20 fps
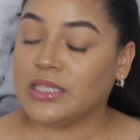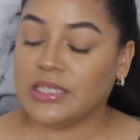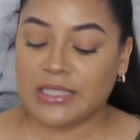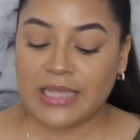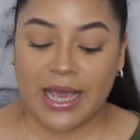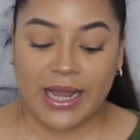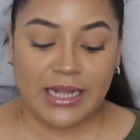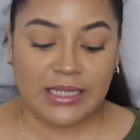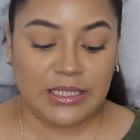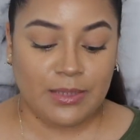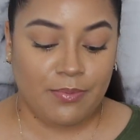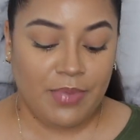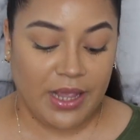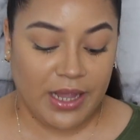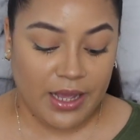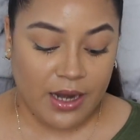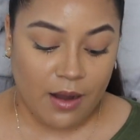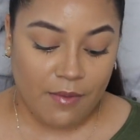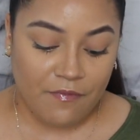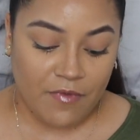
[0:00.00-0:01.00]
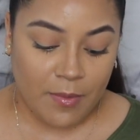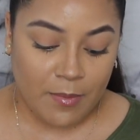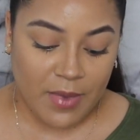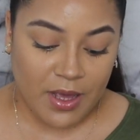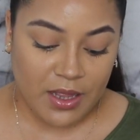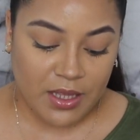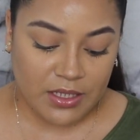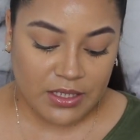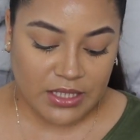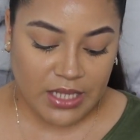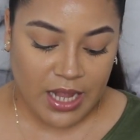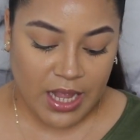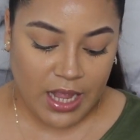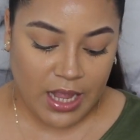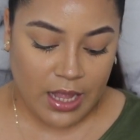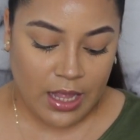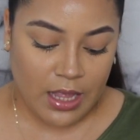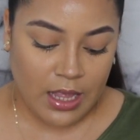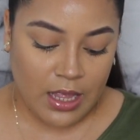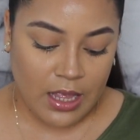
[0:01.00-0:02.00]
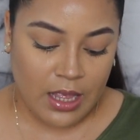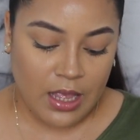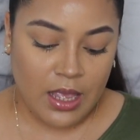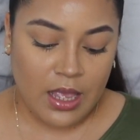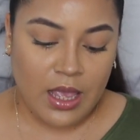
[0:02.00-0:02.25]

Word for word: decided to pick it up for Mother's Day